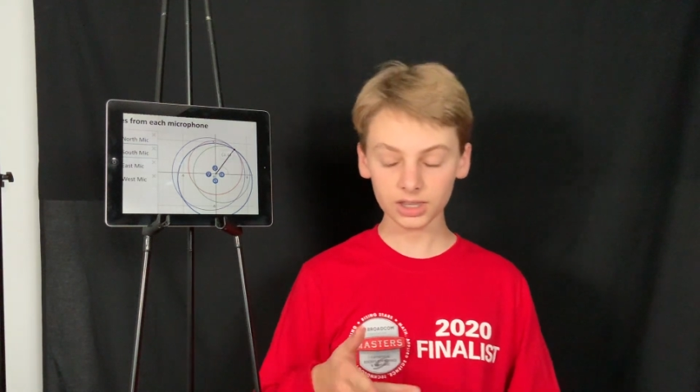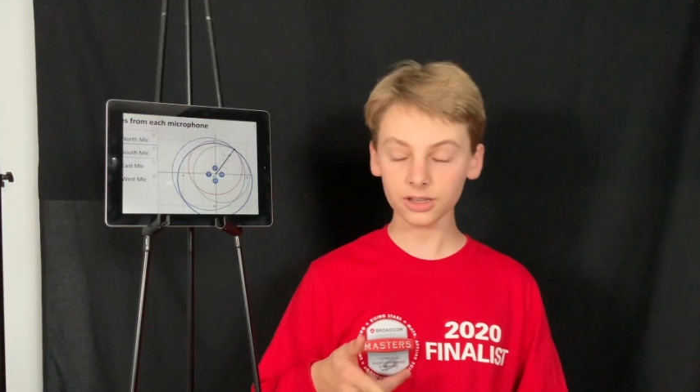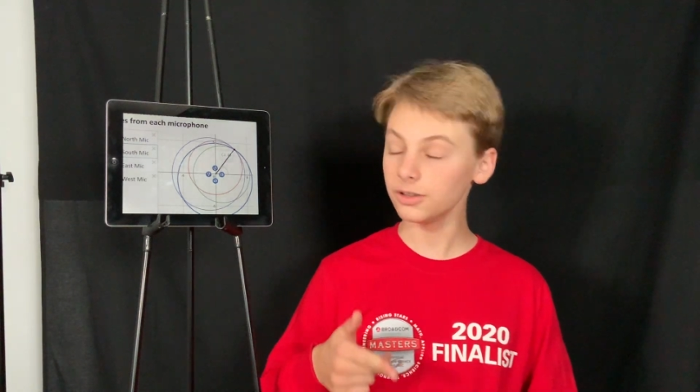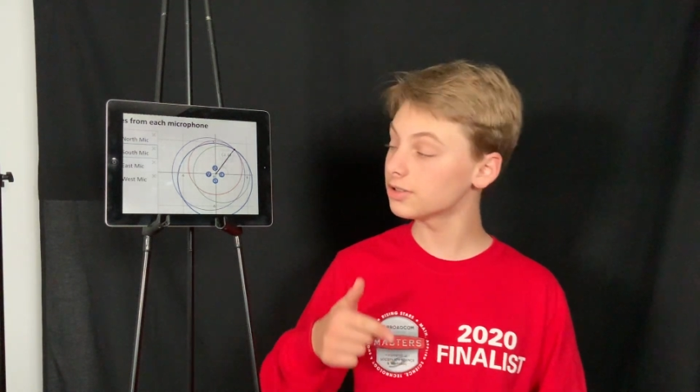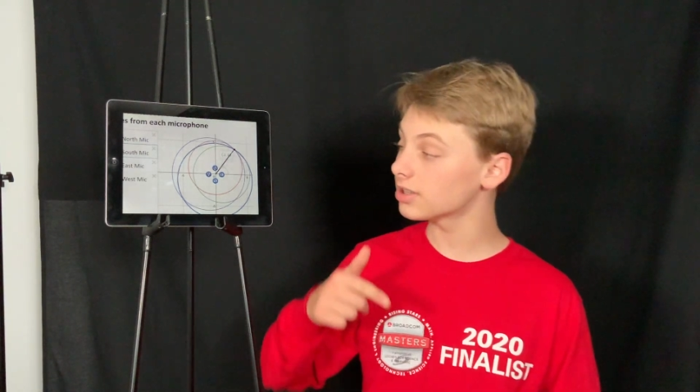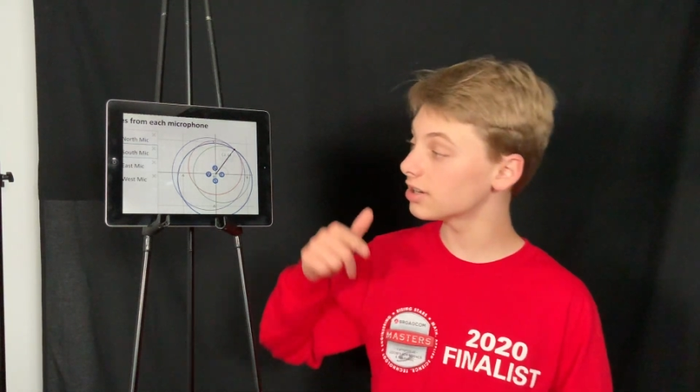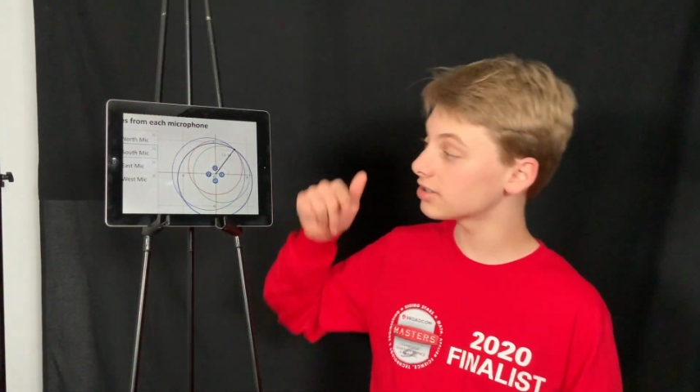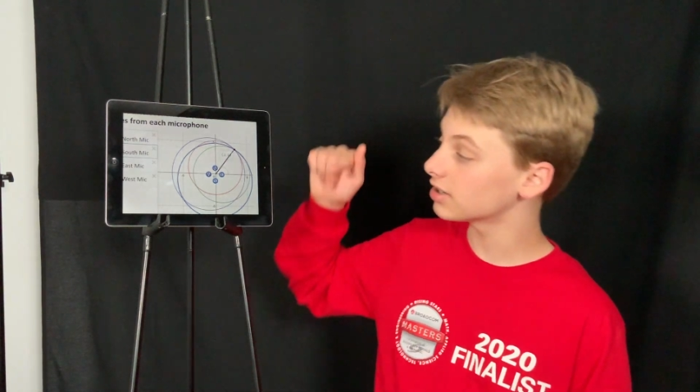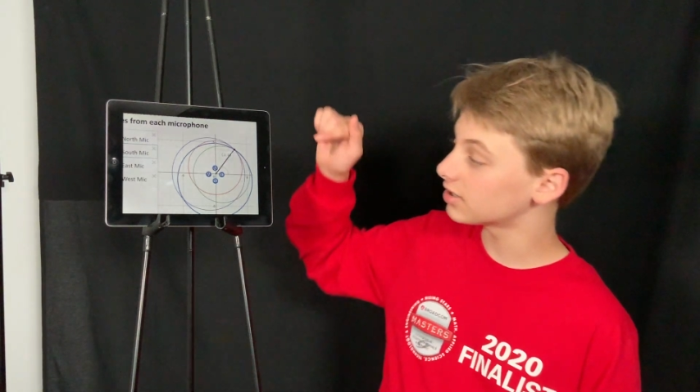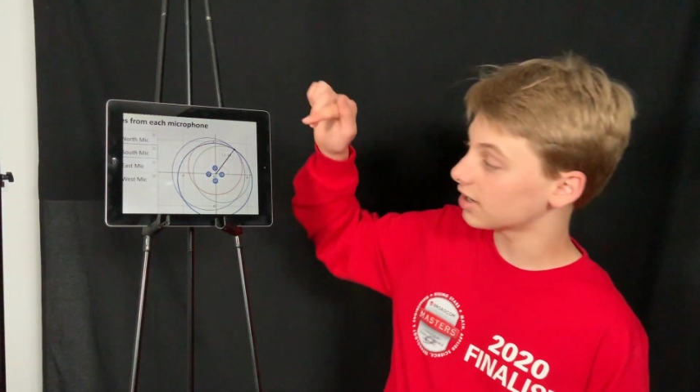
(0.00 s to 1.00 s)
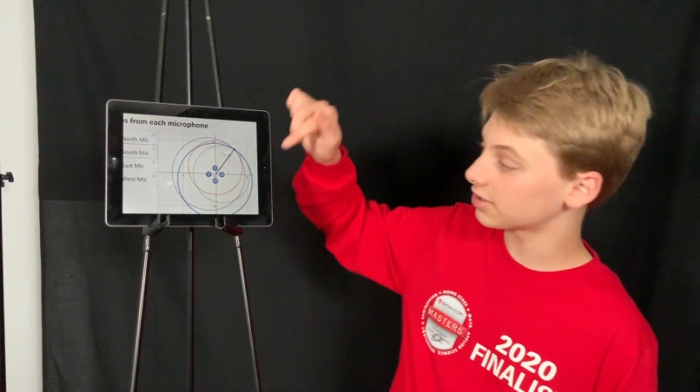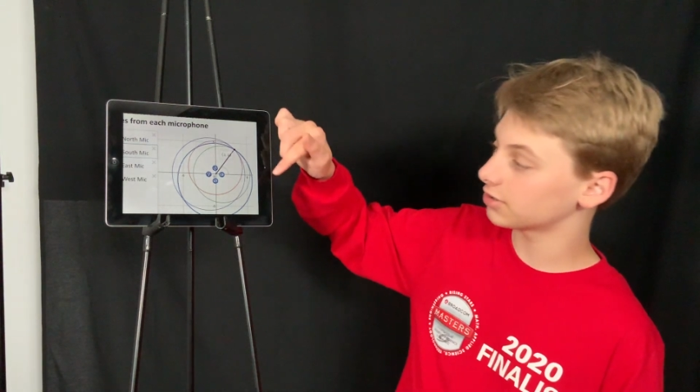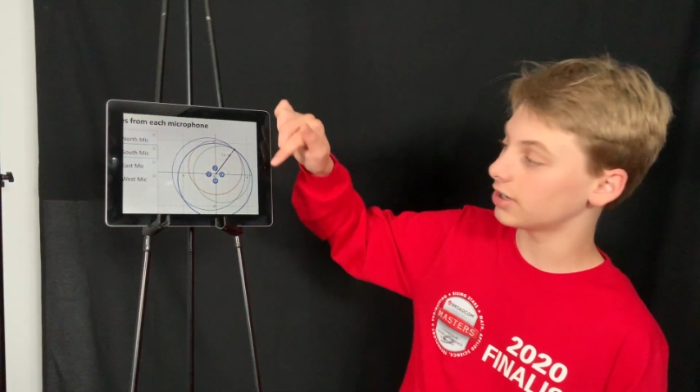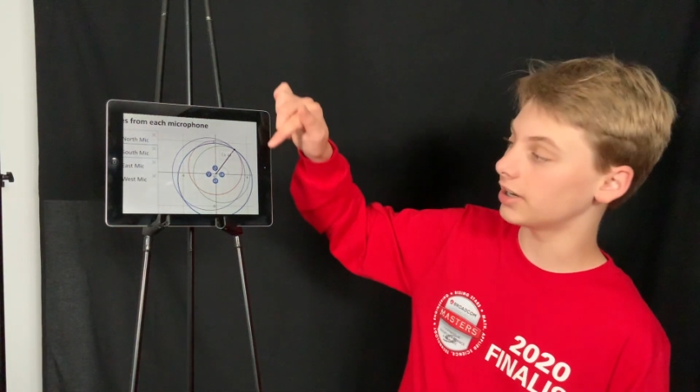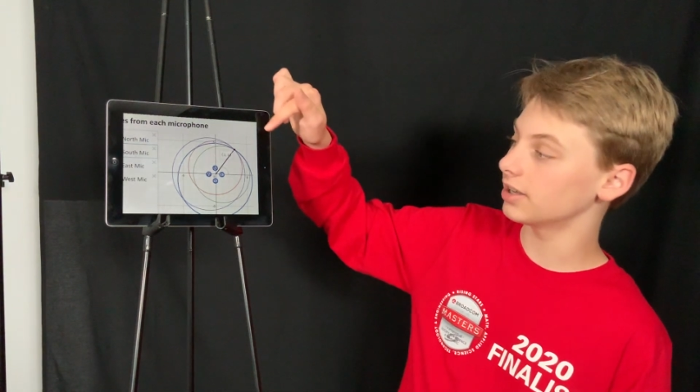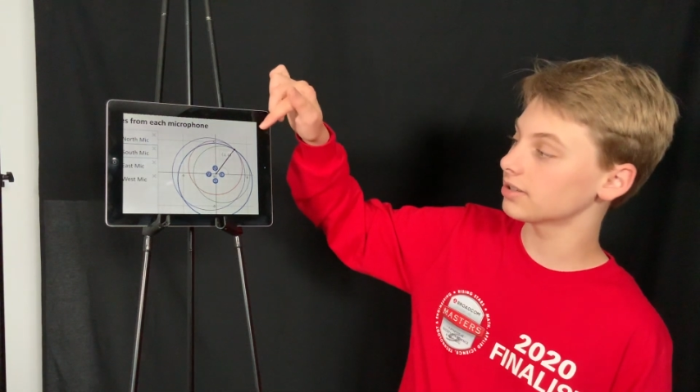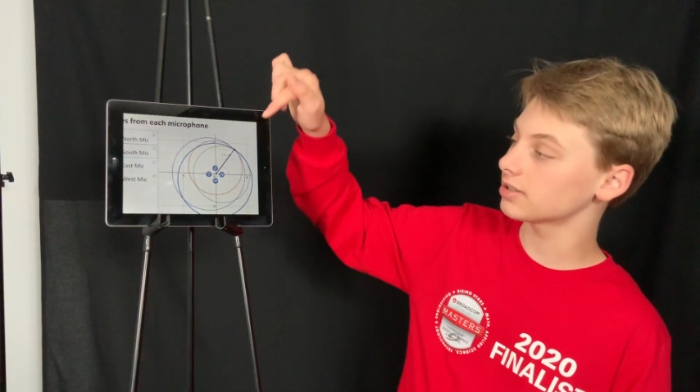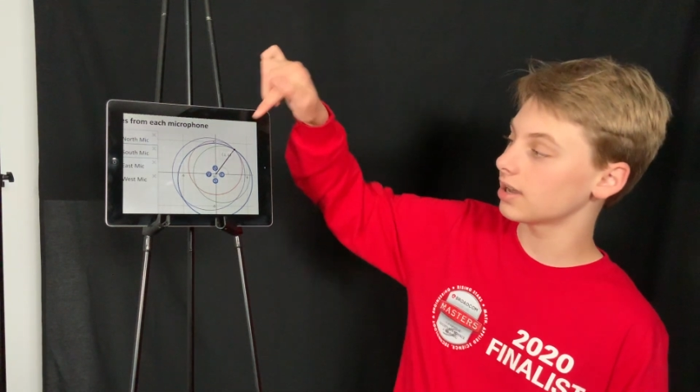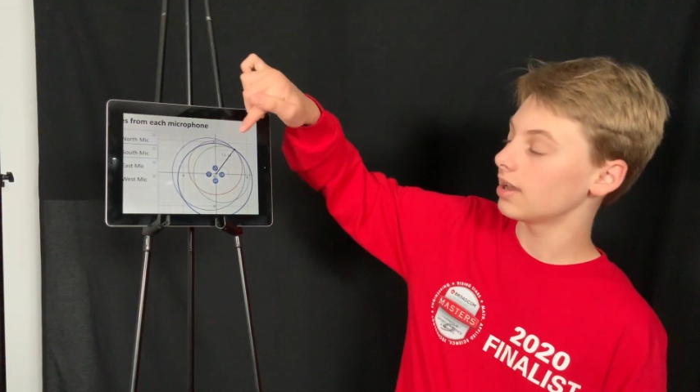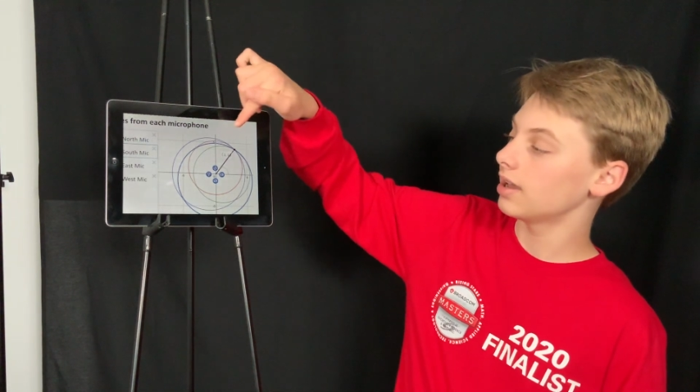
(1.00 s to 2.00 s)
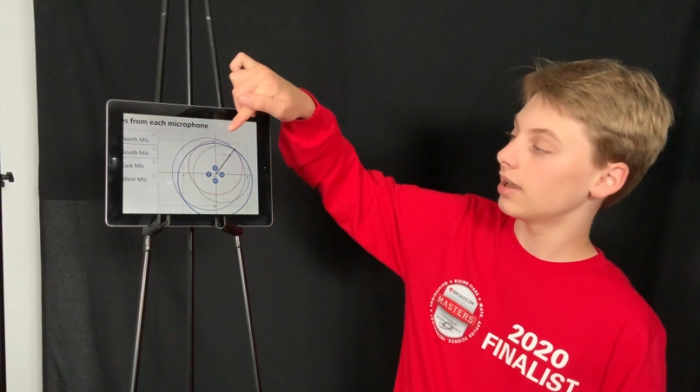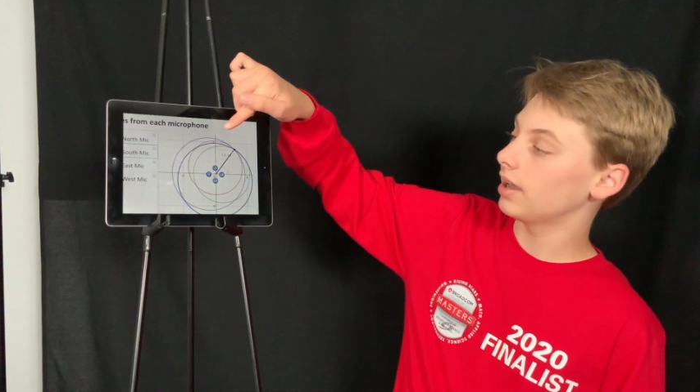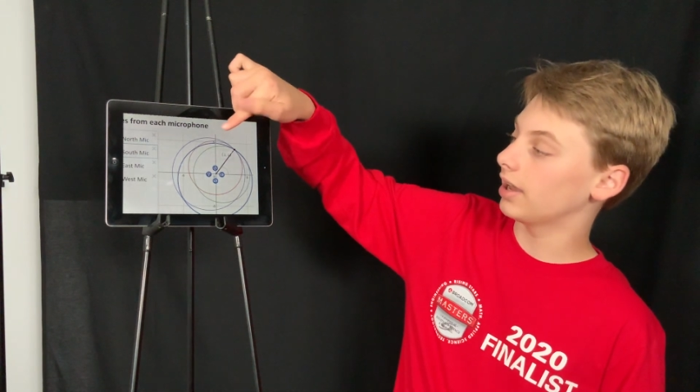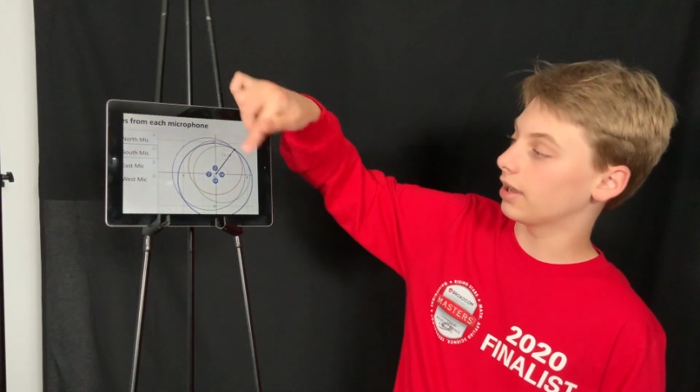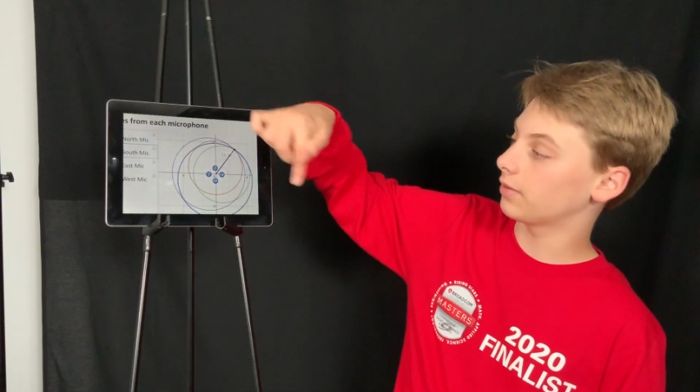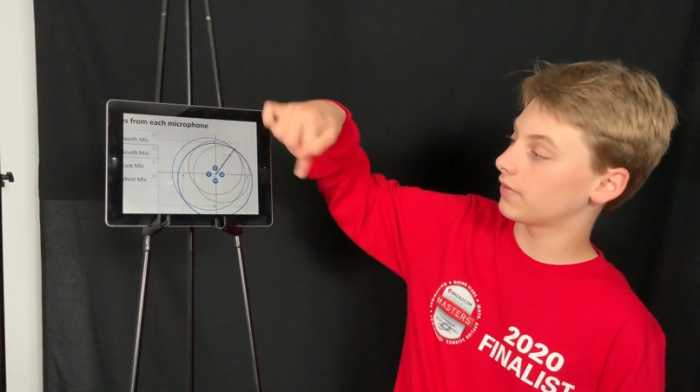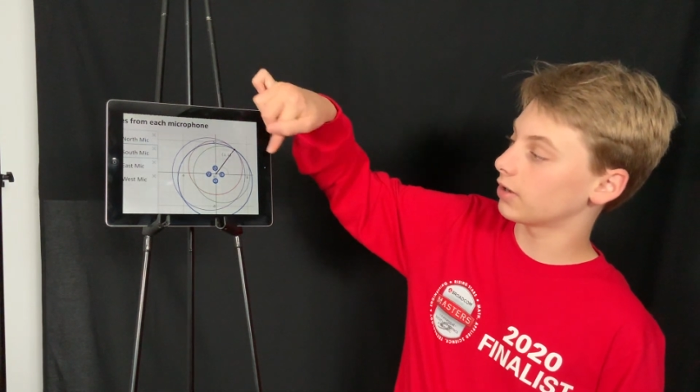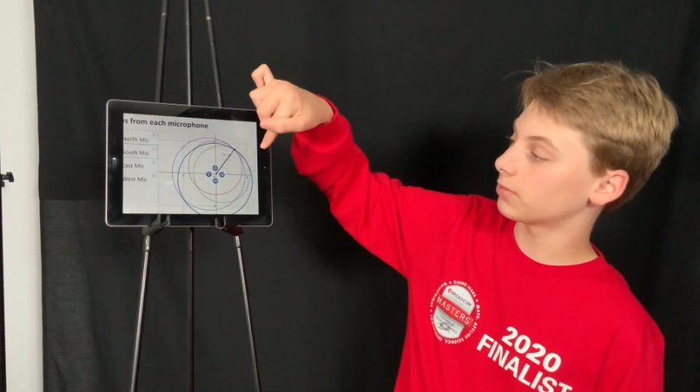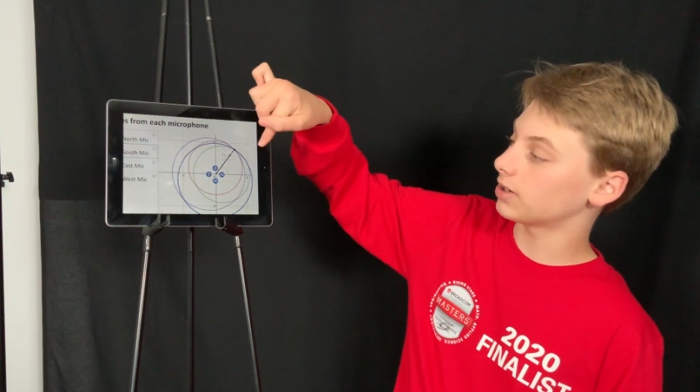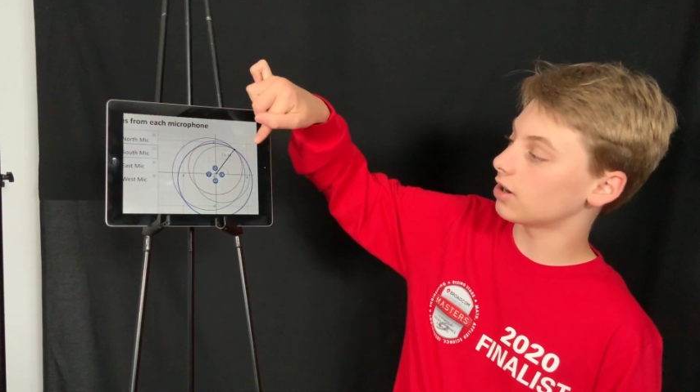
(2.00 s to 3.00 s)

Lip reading: Use the distance as the radius and found where